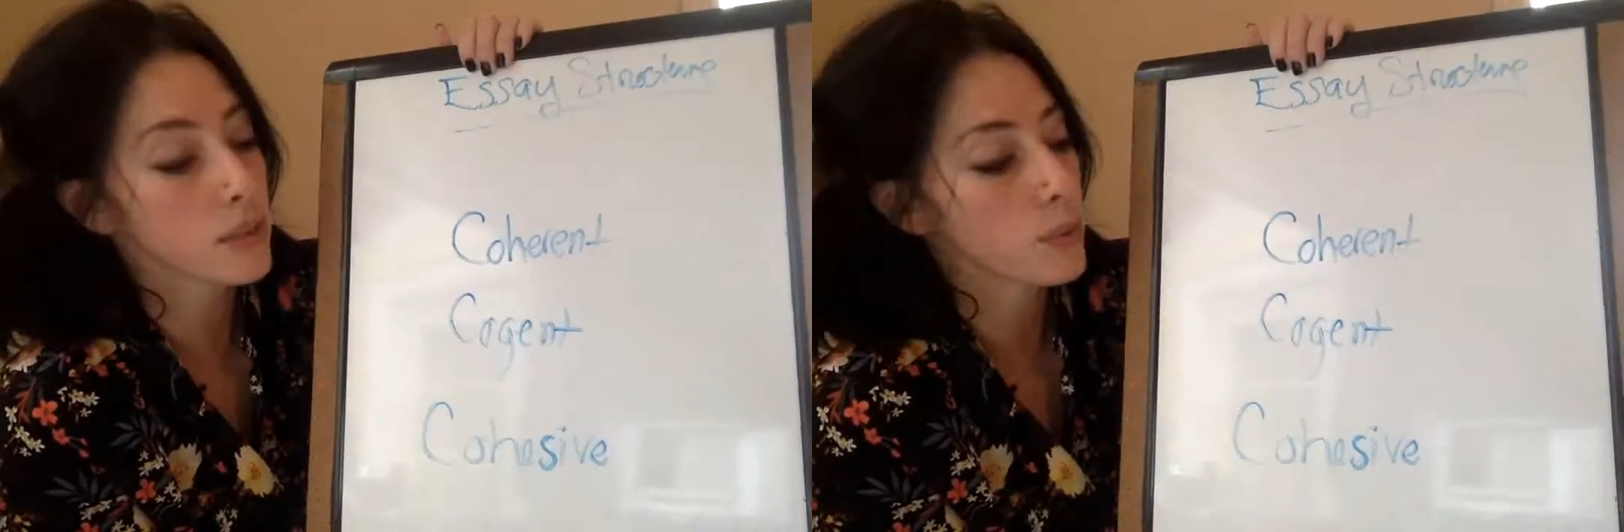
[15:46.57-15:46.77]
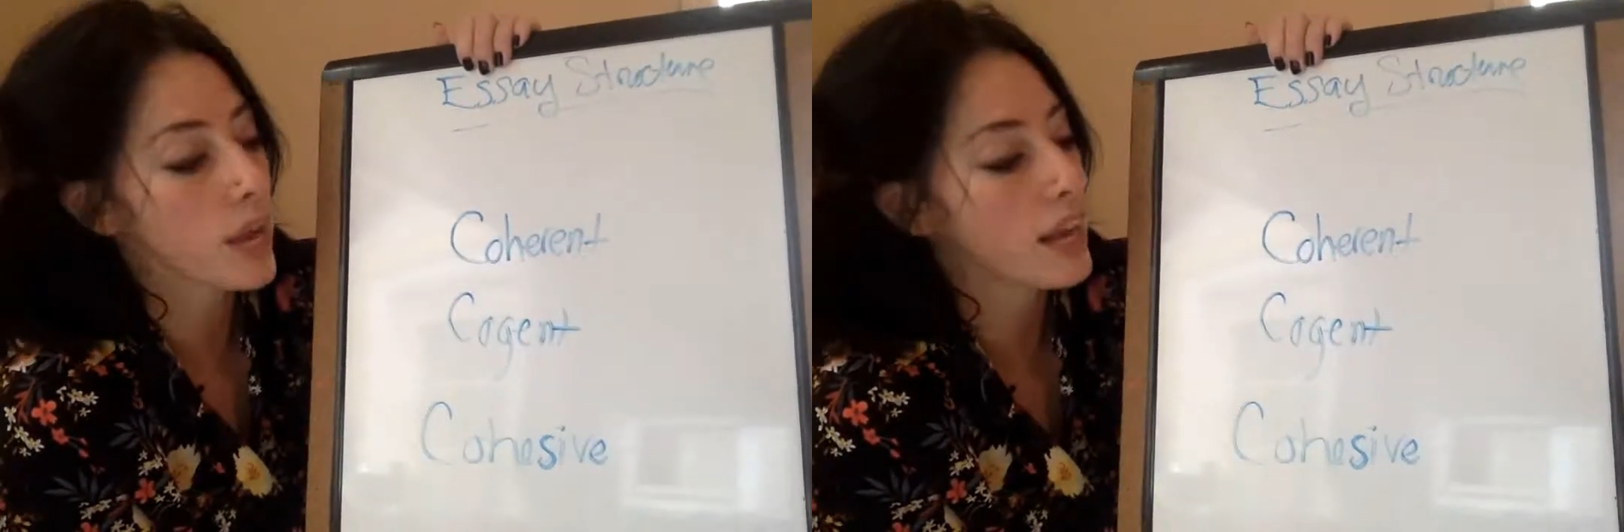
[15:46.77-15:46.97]

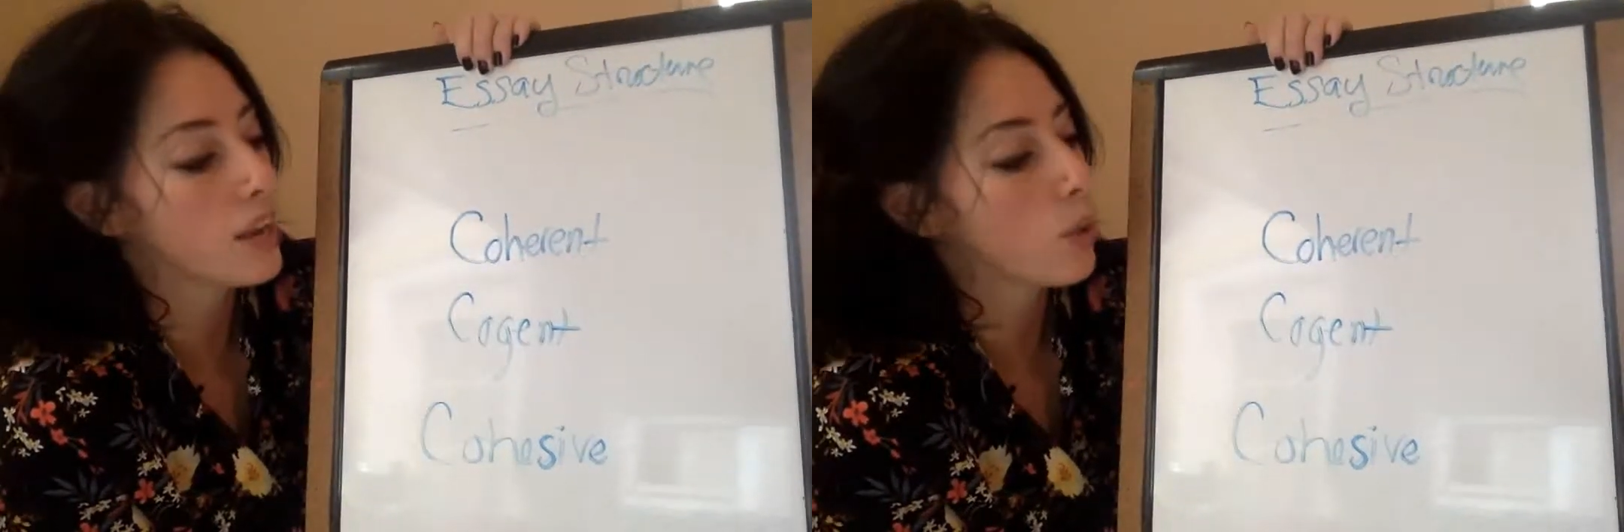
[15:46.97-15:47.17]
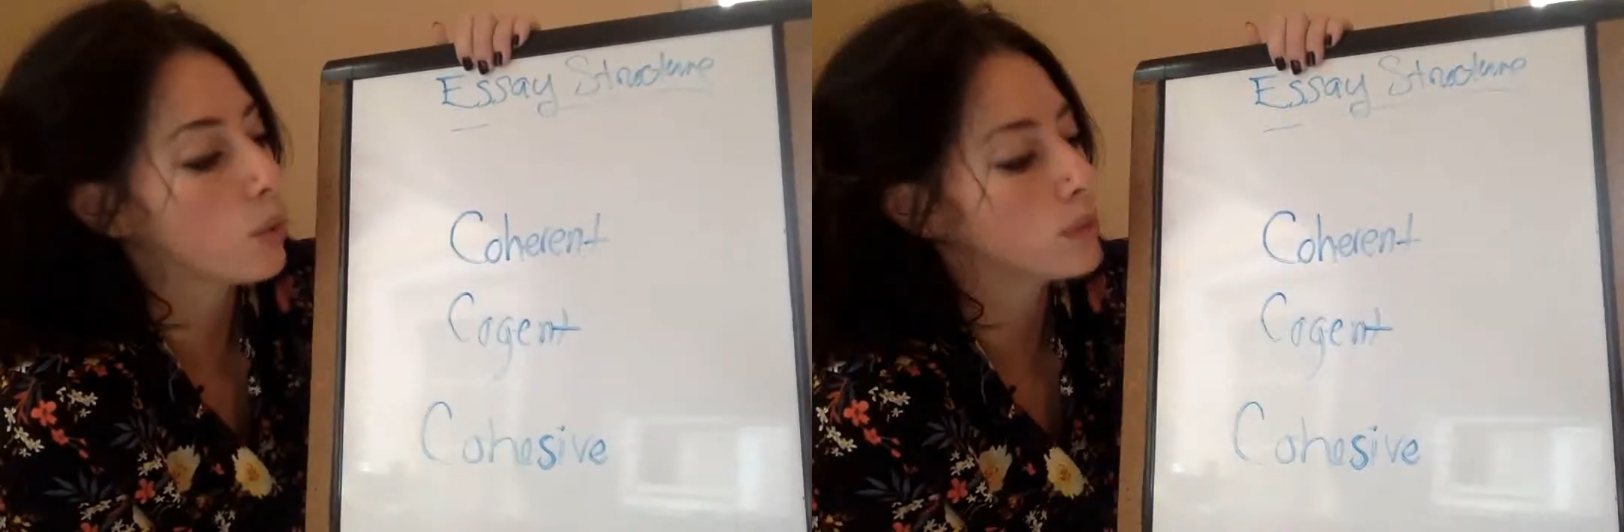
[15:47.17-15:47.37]
okay, and
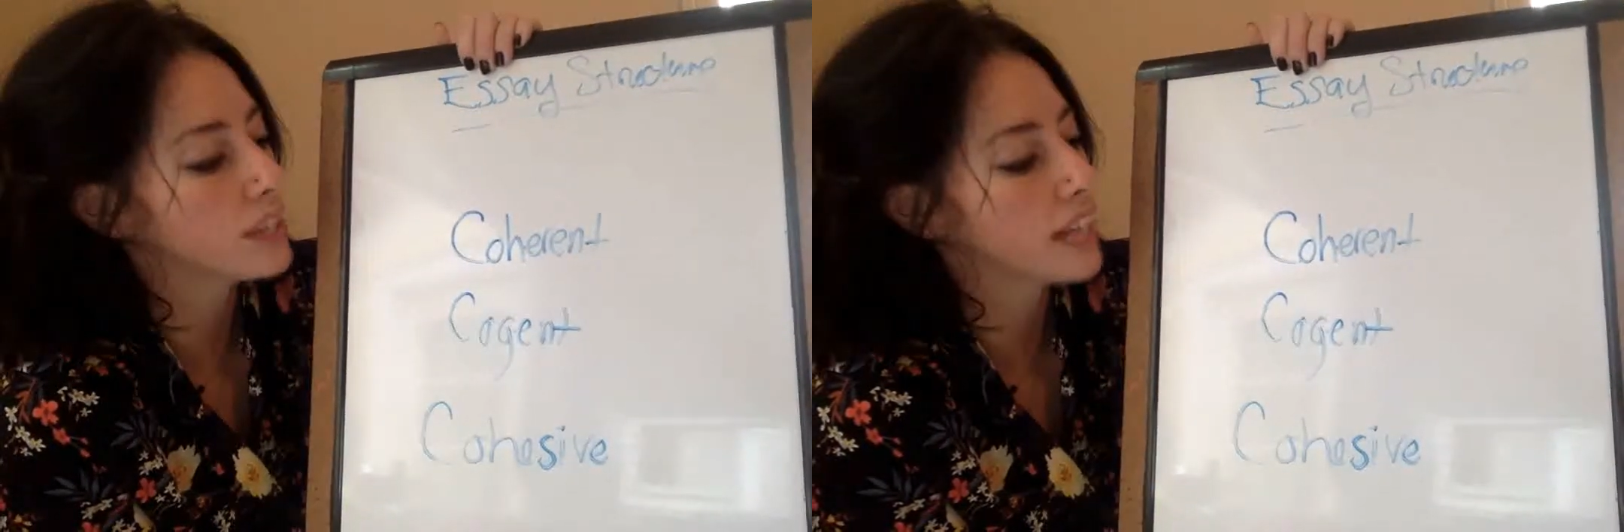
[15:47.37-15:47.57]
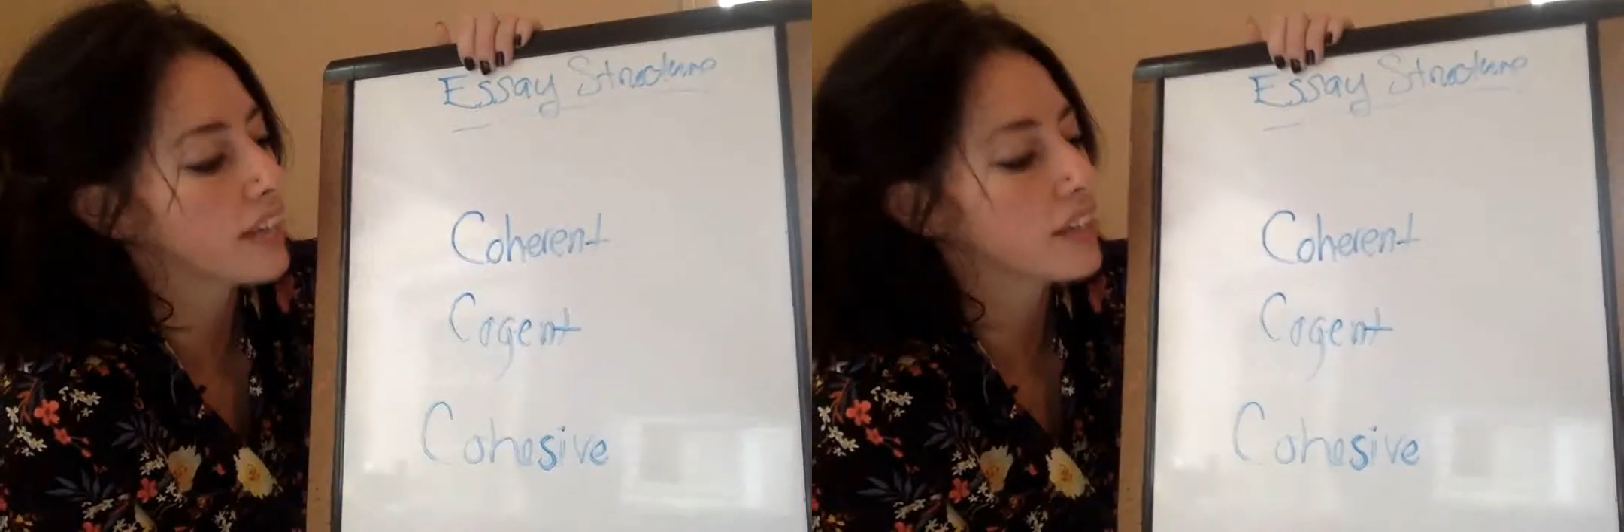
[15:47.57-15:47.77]
hold
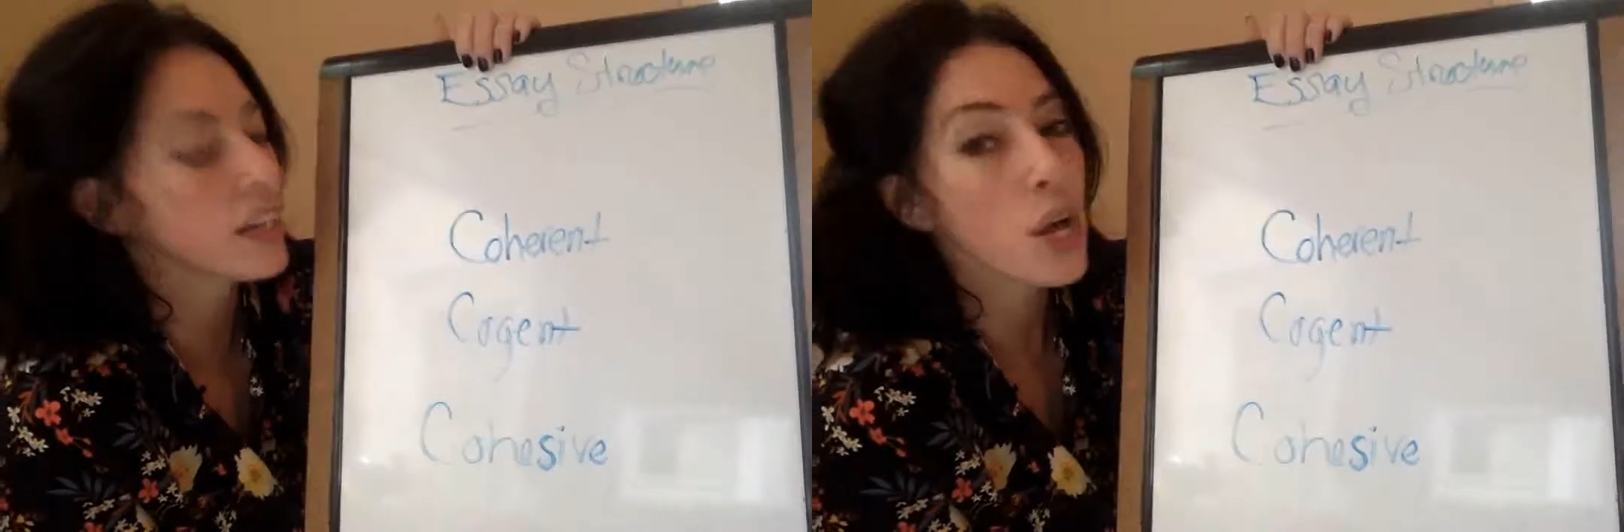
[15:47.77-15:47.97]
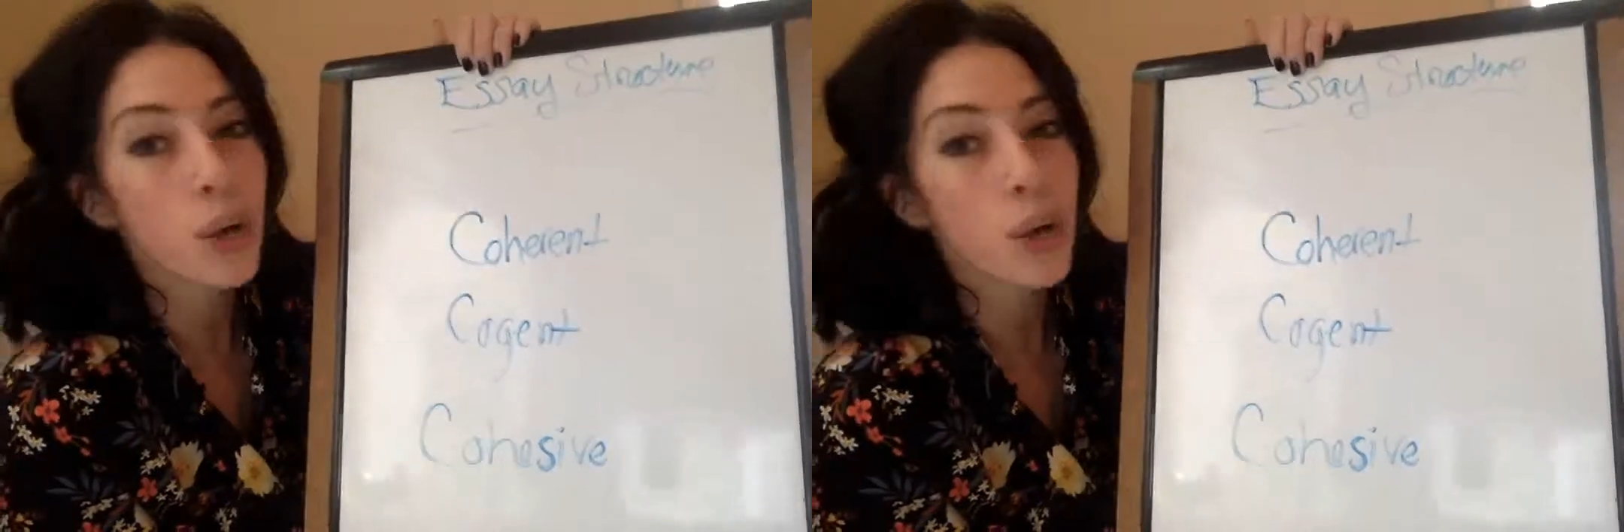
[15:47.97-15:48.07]
together.